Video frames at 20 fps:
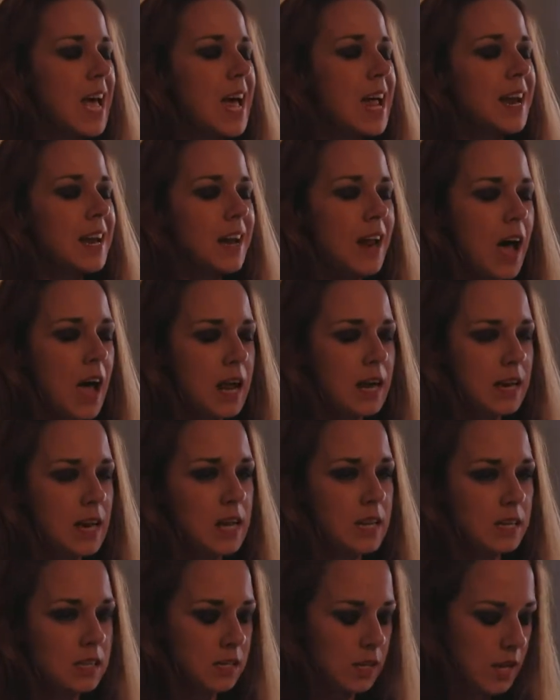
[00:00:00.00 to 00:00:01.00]
9
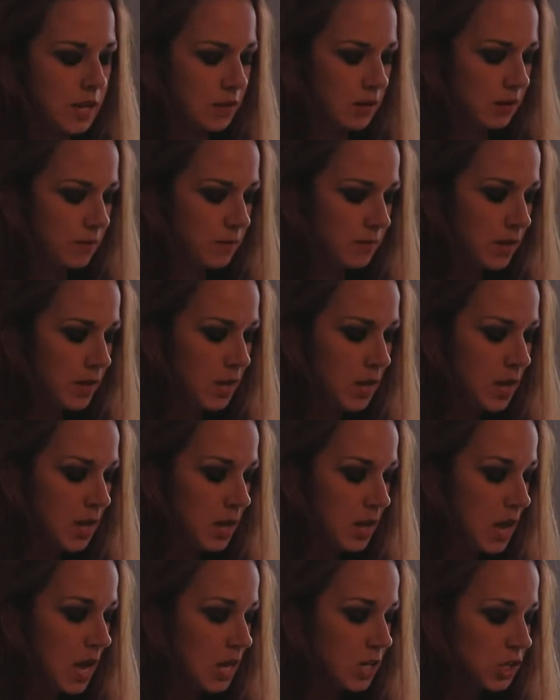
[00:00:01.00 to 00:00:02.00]
days later.
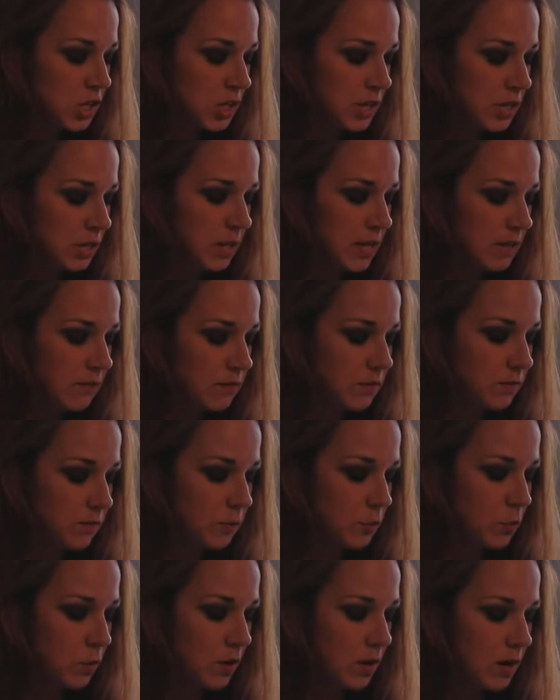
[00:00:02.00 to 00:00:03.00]
He actually lived
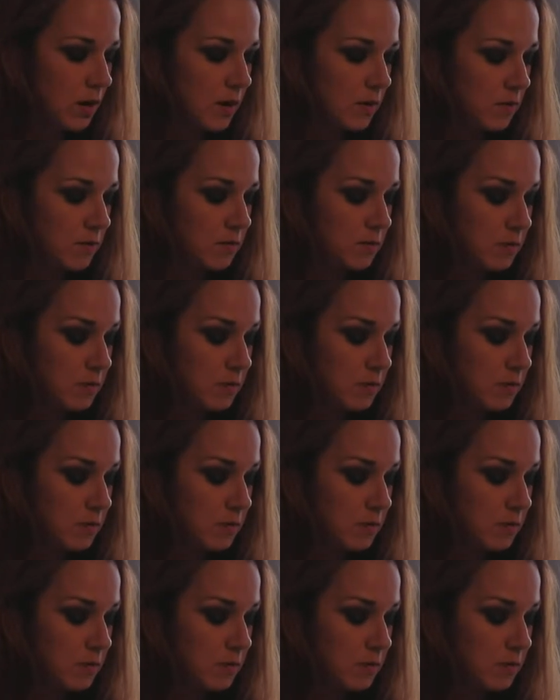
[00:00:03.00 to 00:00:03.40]
for